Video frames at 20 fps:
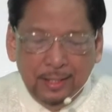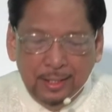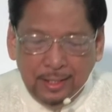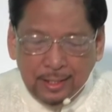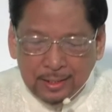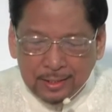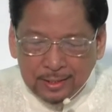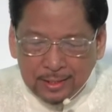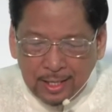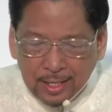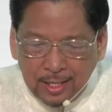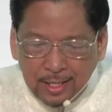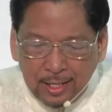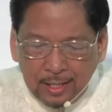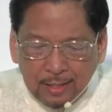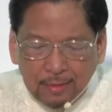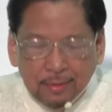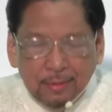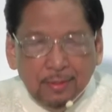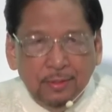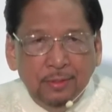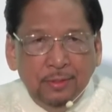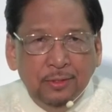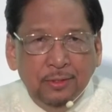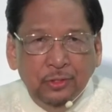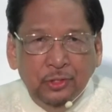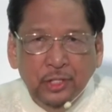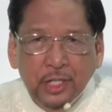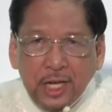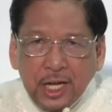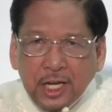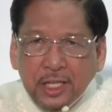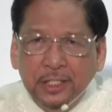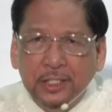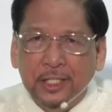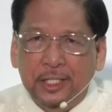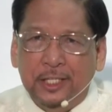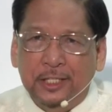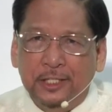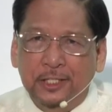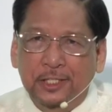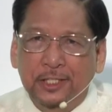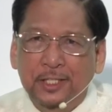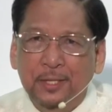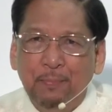He's saying Jesus